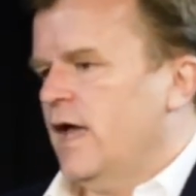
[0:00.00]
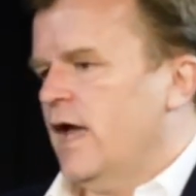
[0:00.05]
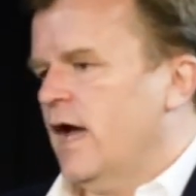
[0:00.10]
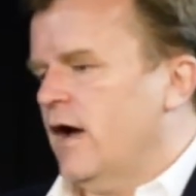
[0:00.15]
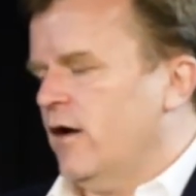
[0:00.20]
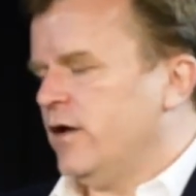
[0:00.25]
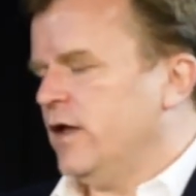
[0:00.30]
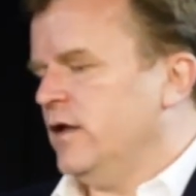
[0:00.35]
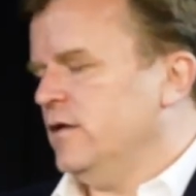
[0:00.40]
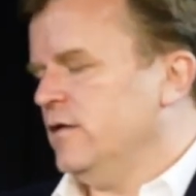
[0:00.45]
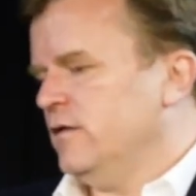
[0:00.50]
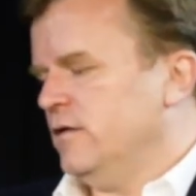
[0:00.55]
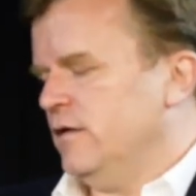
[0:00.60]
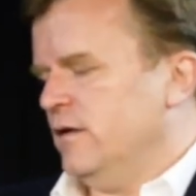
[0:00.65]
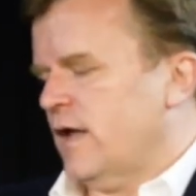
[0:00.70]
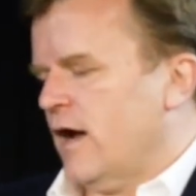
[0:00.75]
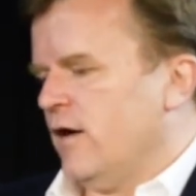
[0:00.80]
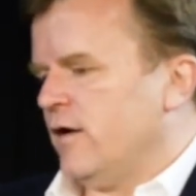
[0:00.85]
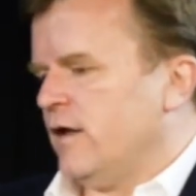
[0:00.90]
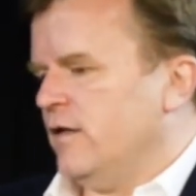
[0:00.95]
How can
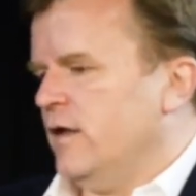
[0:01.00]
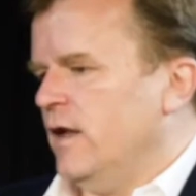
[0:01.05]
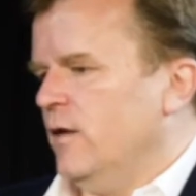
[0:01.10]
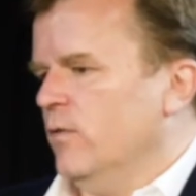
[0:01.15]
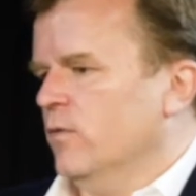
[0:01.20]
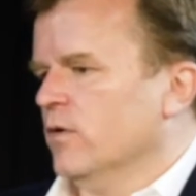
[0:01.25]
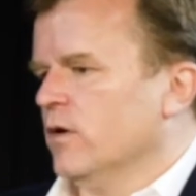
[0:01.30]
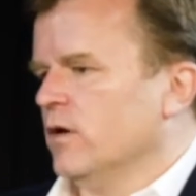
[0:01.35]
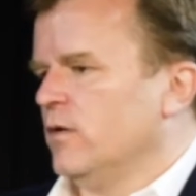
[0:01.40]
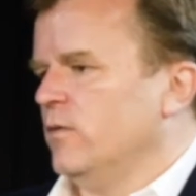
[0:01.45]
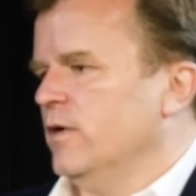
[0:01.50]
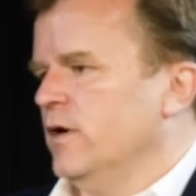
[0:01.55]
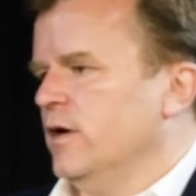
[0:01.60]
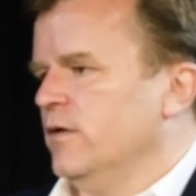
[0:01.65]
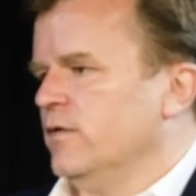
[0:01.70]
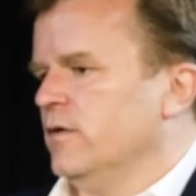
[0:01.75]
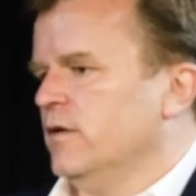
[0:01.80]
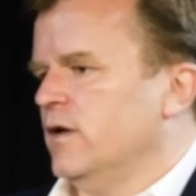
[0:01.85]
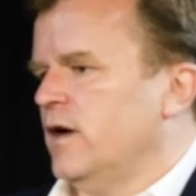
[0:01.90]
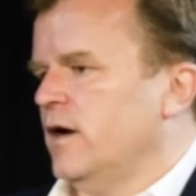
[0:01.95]
they work
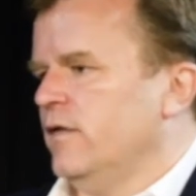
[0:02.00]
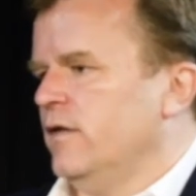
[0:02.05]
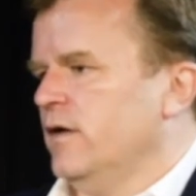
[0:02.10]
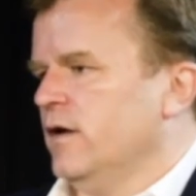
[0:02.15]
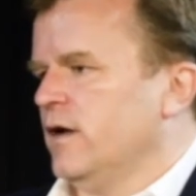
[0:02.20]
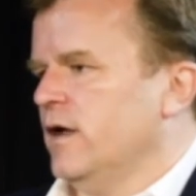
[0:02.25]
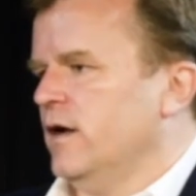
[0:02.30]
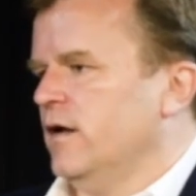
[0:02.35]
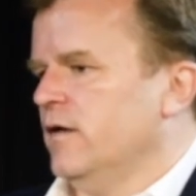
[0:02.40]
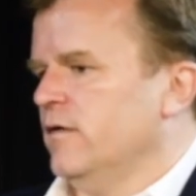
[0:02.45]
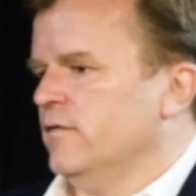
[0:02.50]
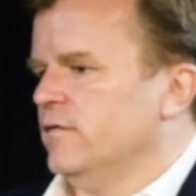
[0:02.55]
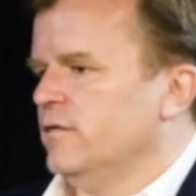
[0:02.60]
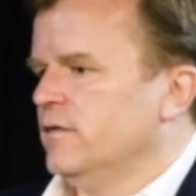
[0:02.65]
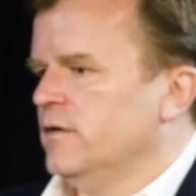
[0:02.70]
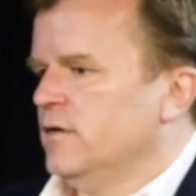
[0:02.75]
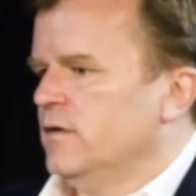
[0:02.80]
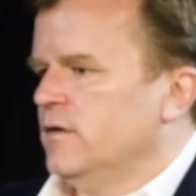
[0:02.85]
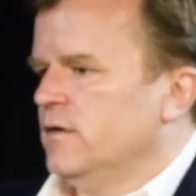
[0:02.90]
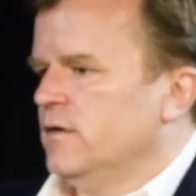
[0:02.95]
with a lot of the kind of
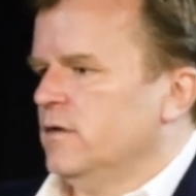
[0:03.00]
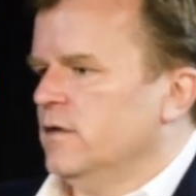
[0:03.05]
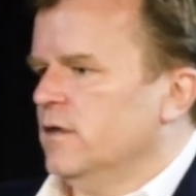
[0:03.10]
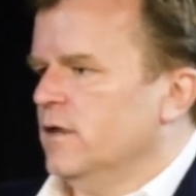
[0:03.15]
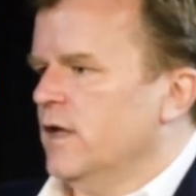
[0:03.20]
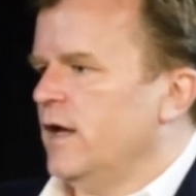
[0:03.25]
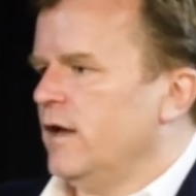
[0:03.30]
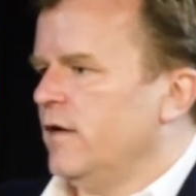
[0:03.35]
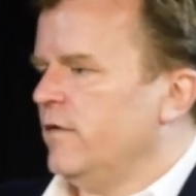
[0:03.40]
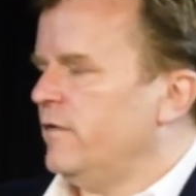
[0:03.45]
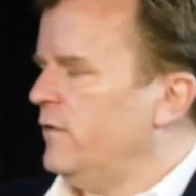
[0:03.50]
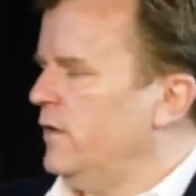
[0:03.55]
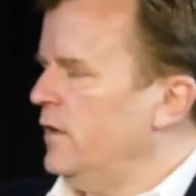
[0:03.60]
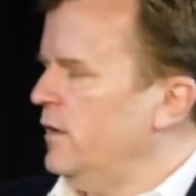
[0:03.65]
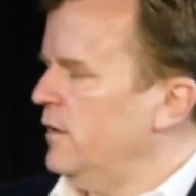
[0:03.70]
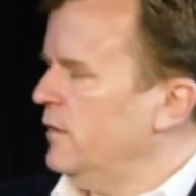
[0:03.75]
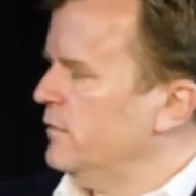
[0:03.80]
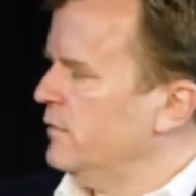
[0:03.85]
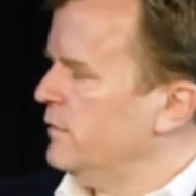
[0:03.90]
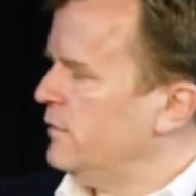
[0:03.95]

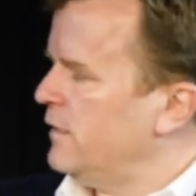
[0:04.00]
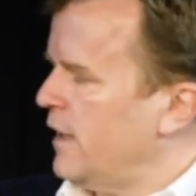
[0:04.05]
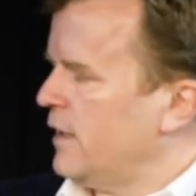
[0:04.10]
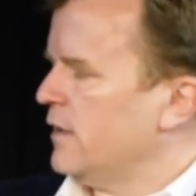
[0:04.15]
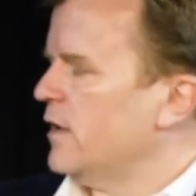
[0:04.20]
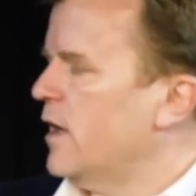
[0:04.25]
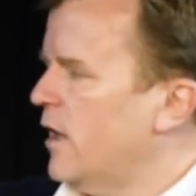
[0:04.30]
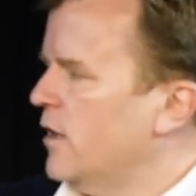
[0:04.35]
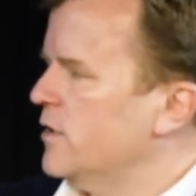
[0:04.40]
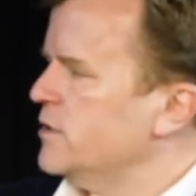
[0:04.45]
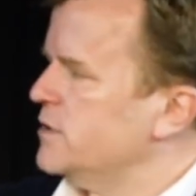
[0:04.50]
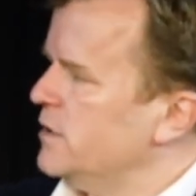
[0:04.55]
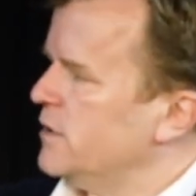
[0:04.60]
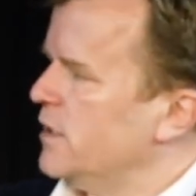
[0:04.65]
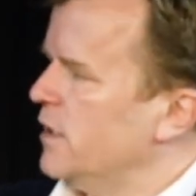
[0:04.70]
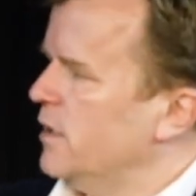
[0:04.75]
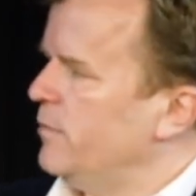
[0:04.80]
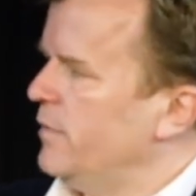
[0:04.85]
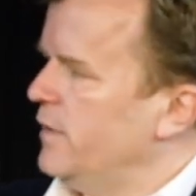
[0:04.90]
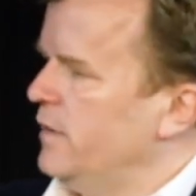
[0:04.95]
legacy technology
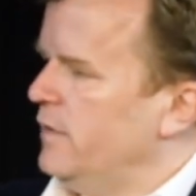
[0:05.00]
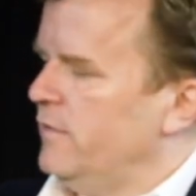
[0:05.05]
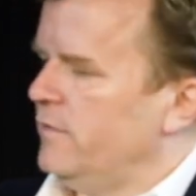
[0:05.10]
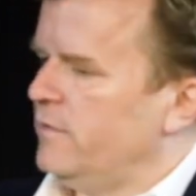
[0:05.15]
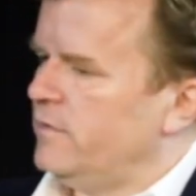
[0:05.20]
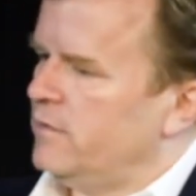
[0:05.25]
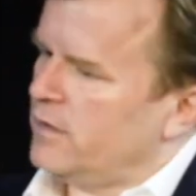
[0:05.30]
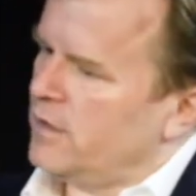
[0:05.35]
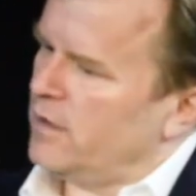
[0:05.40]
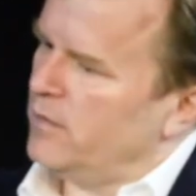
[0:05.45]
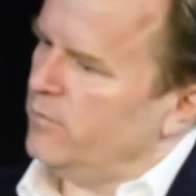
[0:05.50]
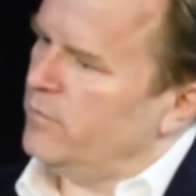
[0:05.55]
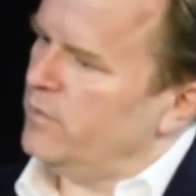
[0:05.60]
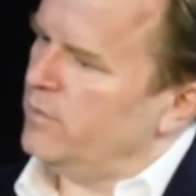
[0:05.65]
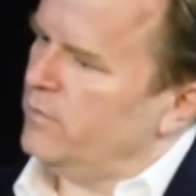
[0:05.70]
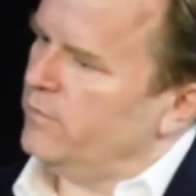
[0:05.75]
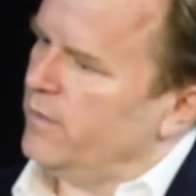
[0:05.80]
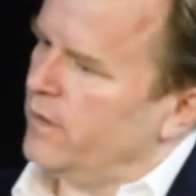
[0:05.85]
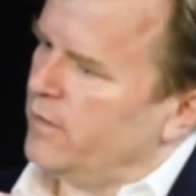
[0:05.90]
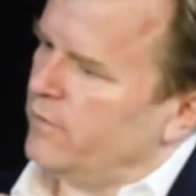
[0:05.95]
companies to kind of
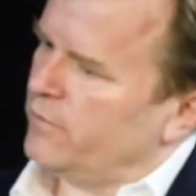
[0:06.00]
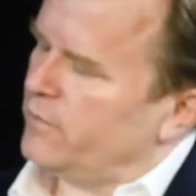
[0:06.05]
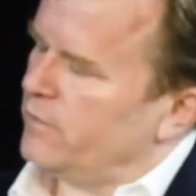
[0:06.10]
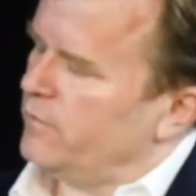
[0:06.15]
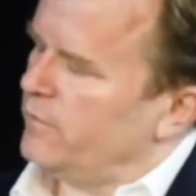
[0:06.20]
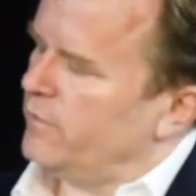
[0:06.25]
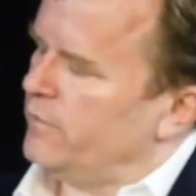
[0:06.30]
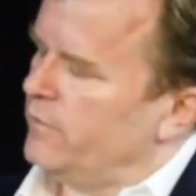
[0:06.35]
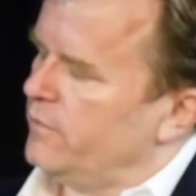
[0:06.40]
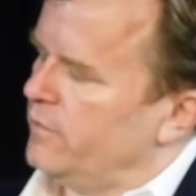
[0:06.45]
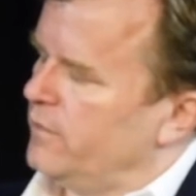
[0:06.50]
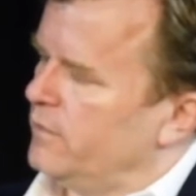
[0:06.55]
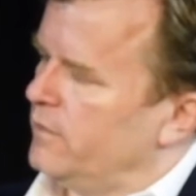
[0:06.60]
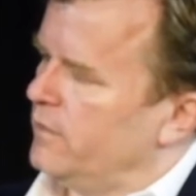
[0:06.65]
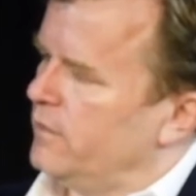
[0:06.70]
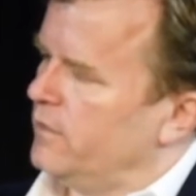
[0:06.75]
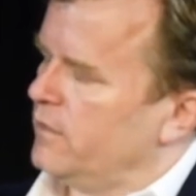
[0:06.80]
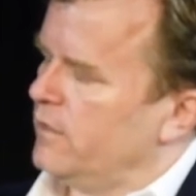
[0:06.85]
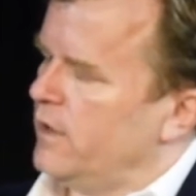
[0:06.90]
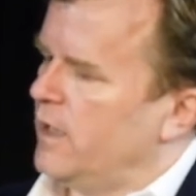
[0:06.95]
move their services
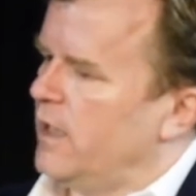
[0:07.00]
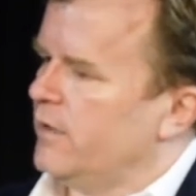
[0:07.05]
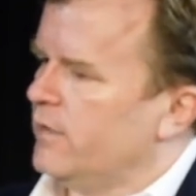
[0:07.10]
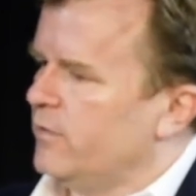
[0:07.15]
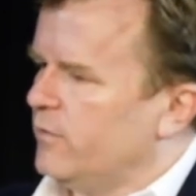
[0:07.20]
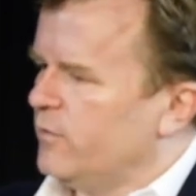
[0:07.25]
into the cloud?